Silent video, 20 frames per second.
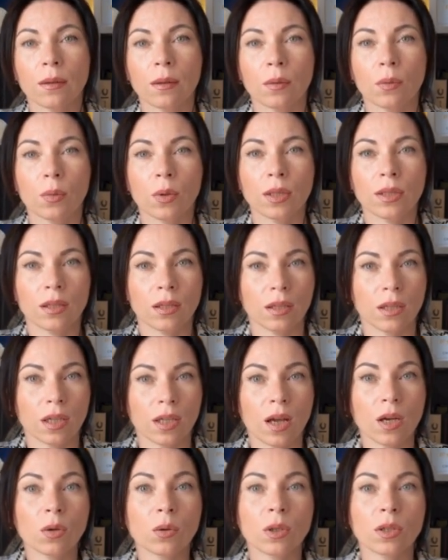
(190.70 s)
With
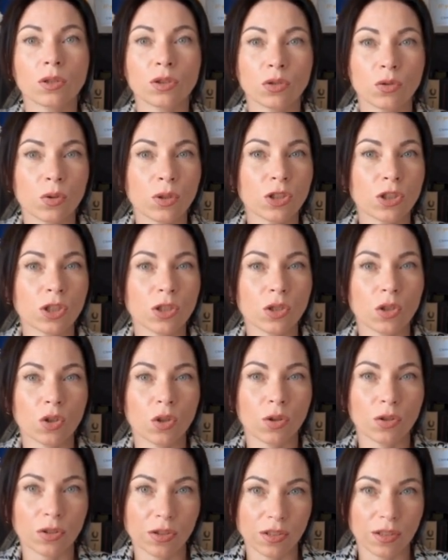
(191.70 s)
lower switching
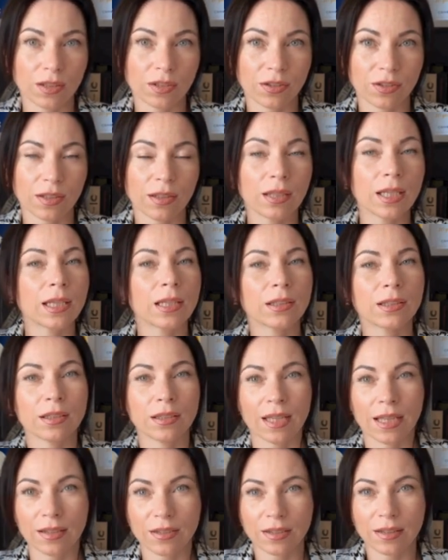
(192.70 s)
costs in today's
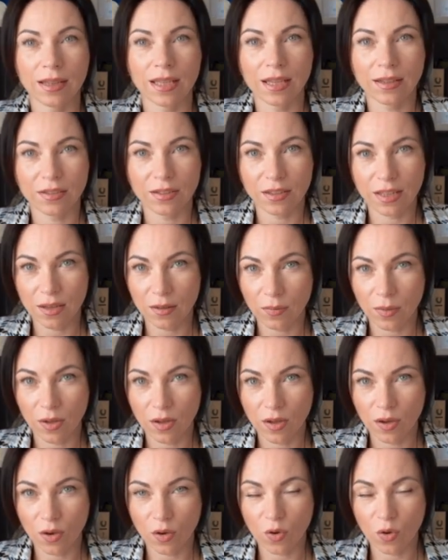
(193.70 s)
SaaS landscape,
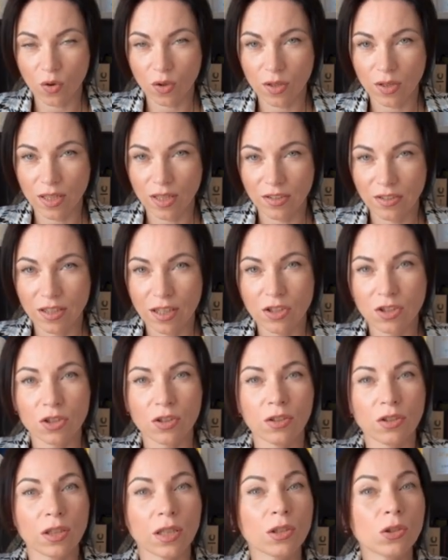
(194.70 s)

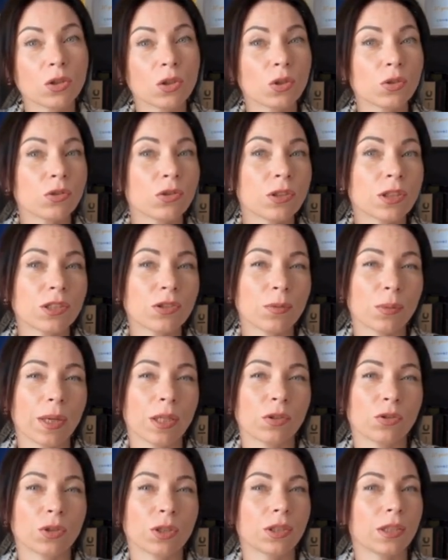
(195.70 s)
organizations can use this
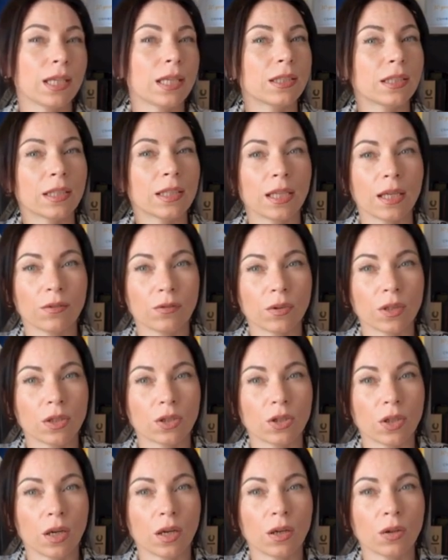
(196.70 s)
matrix as
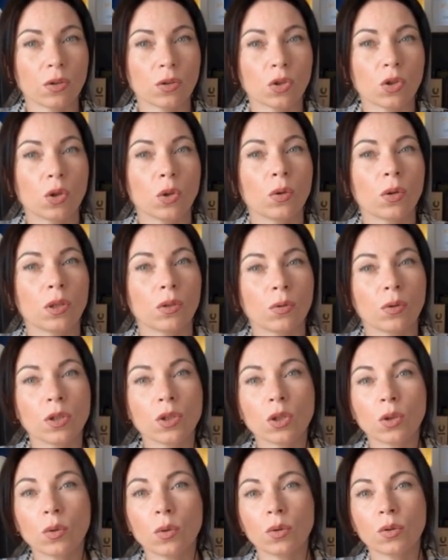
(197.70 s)
leverage during
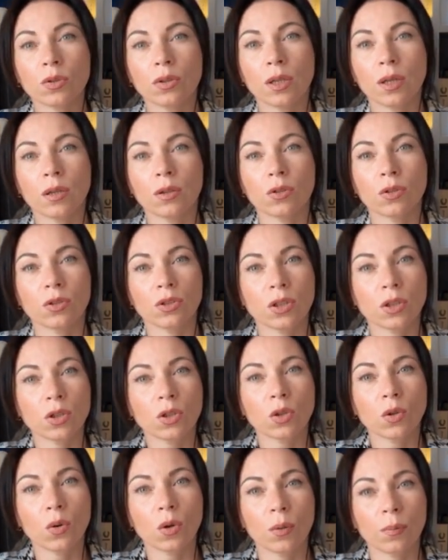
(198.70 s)
renewals to
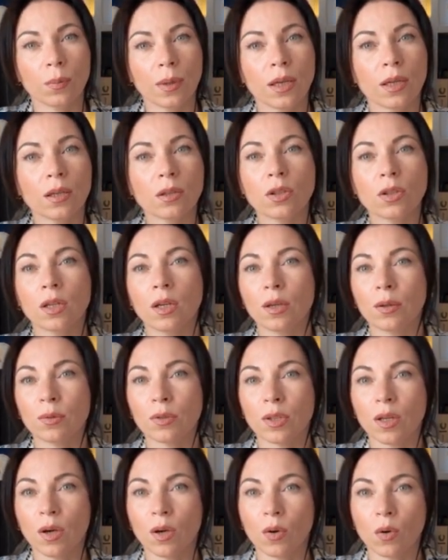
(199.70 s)
secure better
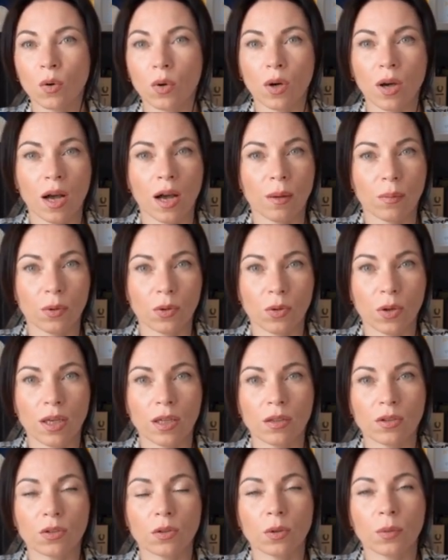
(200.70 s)
terms or
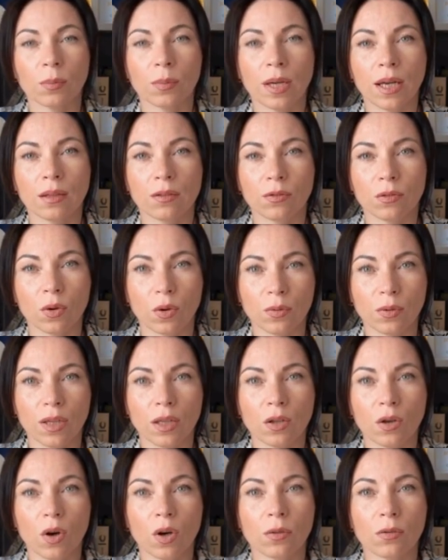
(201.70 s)
upgrade to a platform
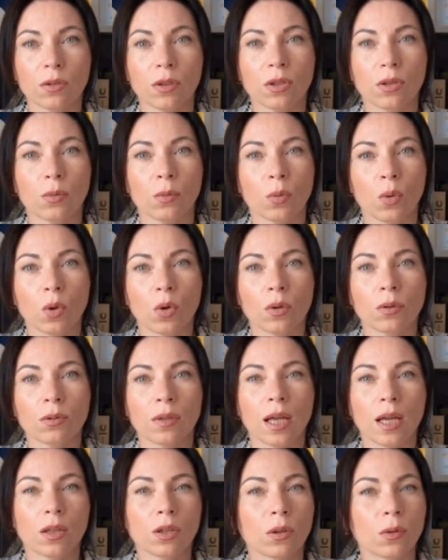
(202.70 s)
that offers more
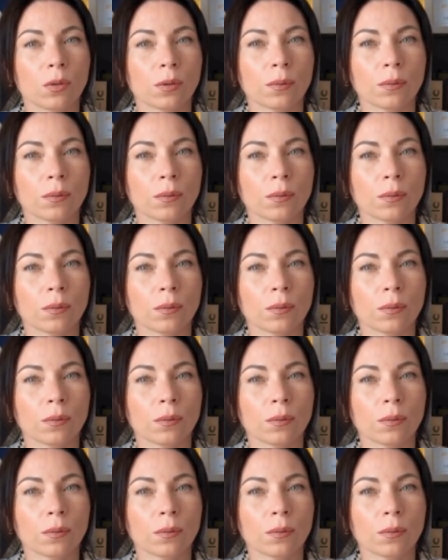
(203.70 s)
value.